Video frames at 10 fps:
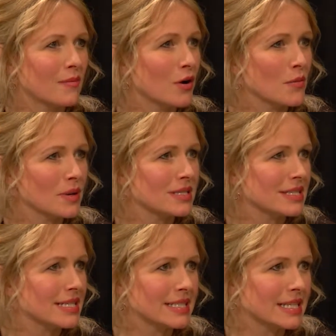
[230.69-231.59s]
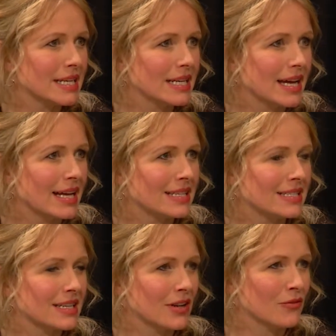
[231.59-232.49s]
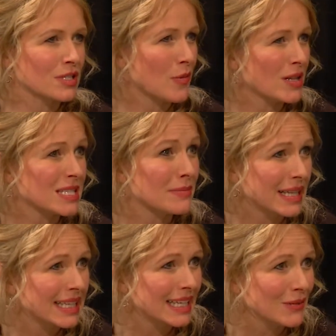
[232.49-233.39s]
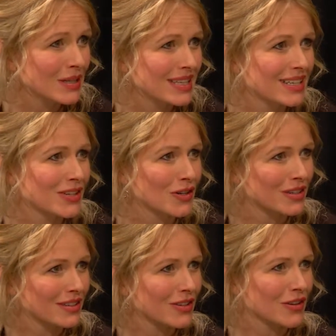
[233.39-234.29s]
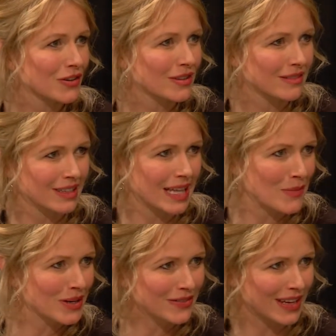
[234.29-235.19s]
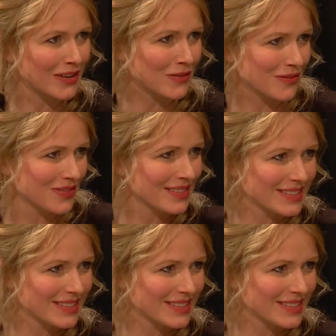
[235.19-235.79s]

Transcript: purpose and dignity and responsibility within your collaborative kind of